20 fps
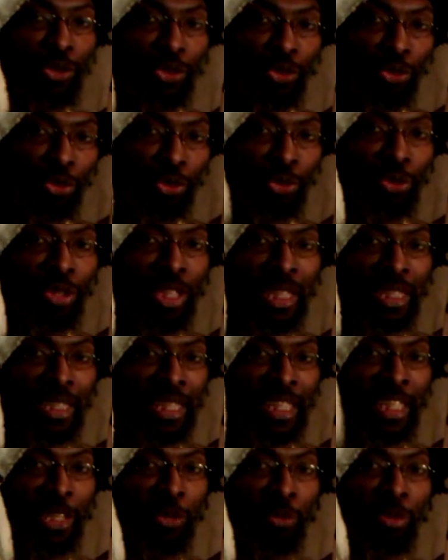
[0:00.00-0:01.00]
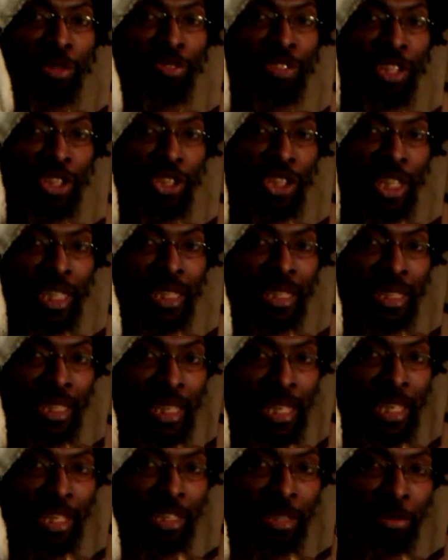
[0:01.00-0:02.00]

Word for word: truly deal with the Gentiles?